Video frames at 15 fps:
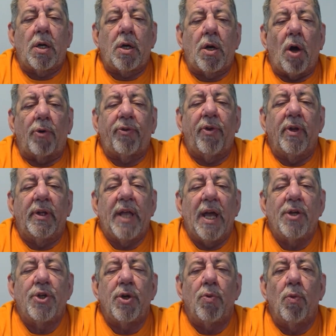Colt's
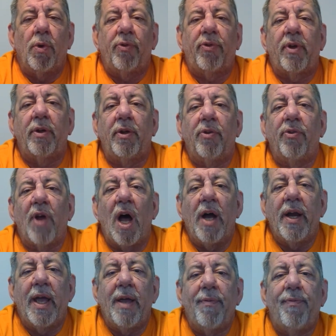intention was to
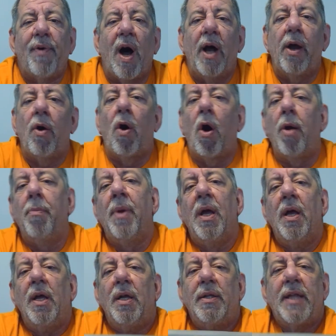design a firearm
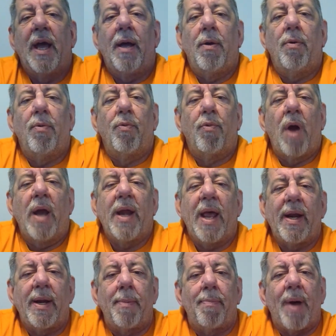that right
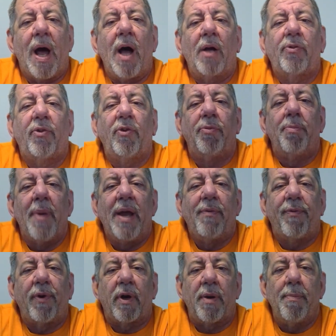out of the box is made
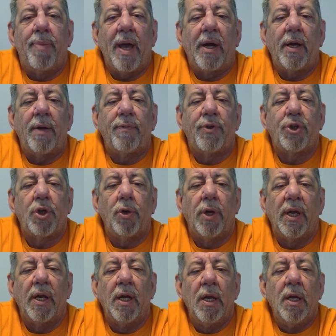for competitive
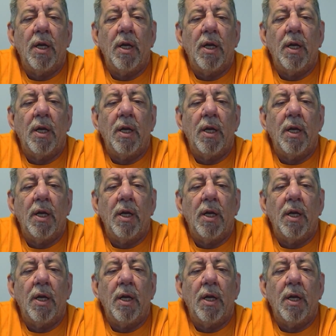shooting